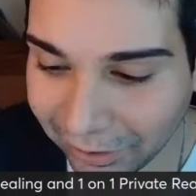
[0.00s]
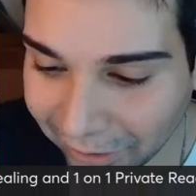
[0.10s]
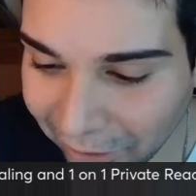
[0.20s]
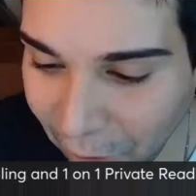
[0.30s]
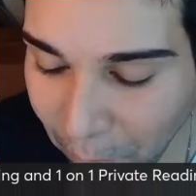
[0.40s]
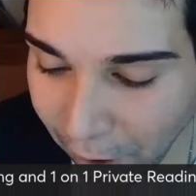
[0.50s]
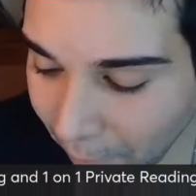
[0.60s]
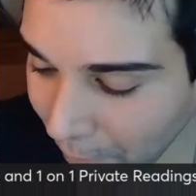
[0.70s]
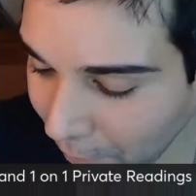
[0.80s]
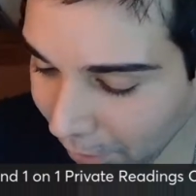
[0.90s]
No
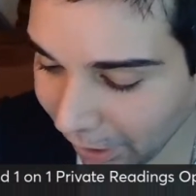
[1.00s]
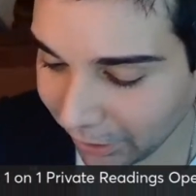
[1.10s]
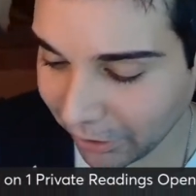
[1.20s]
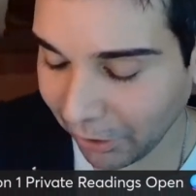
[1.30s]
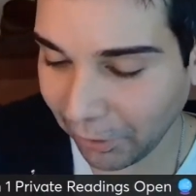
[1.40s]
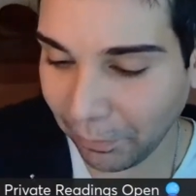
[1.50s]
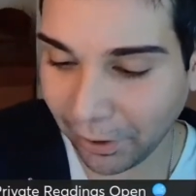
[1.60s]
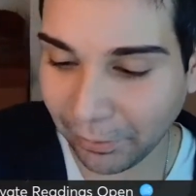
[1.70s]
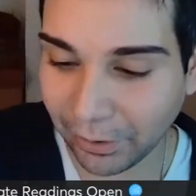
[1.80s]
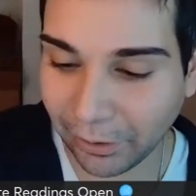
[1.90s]
problem, Margaret. Sorry, my
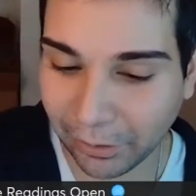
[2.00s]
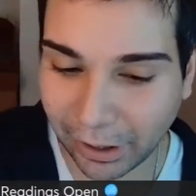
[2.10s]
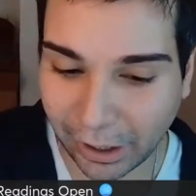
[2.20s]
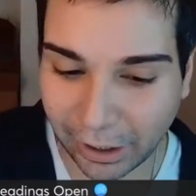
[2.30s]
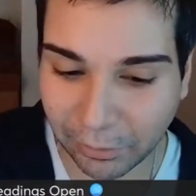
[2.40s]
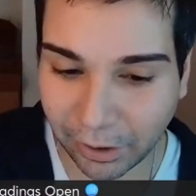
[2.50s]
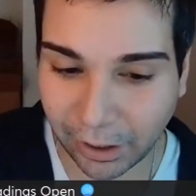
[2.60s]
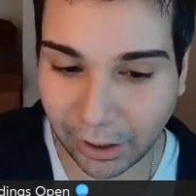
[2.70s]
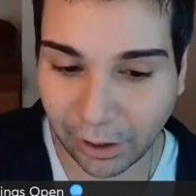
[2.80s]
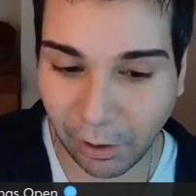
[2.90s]
little kitty's right
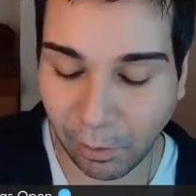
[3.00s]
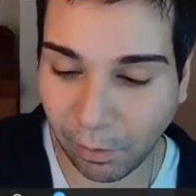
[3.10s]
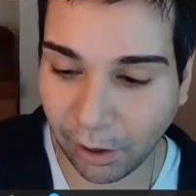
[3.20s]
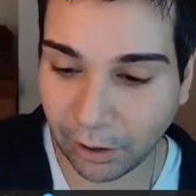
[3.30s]
here.